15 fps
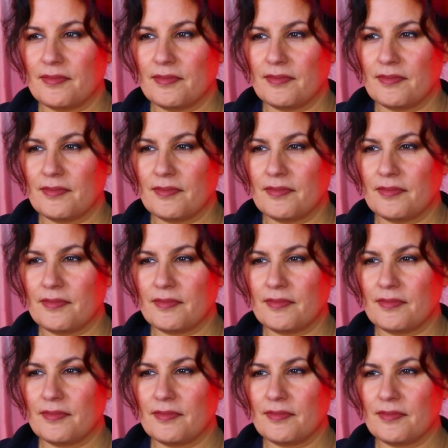
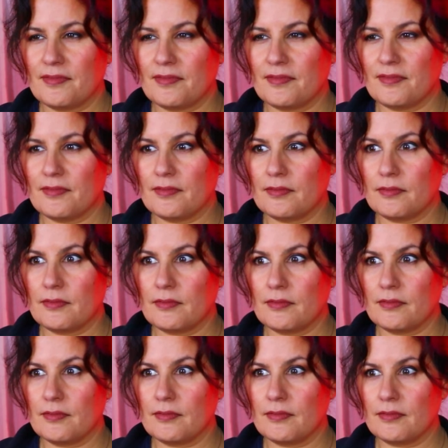
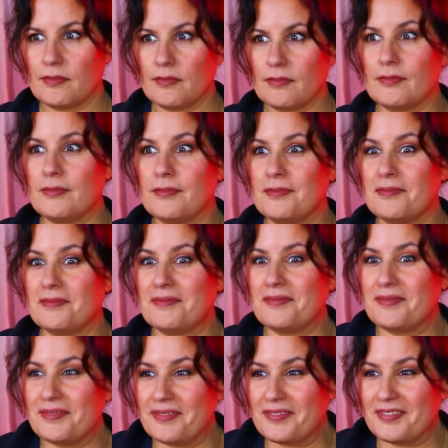
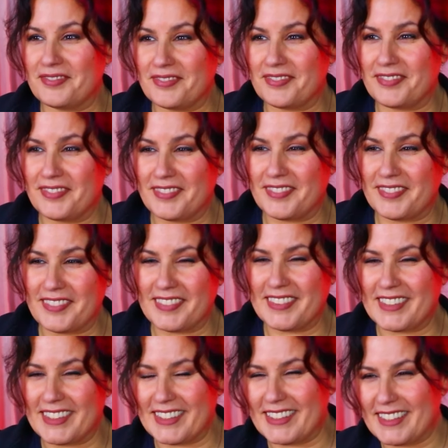
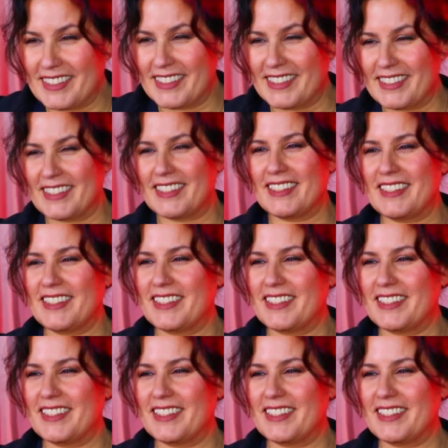Nobody speaks.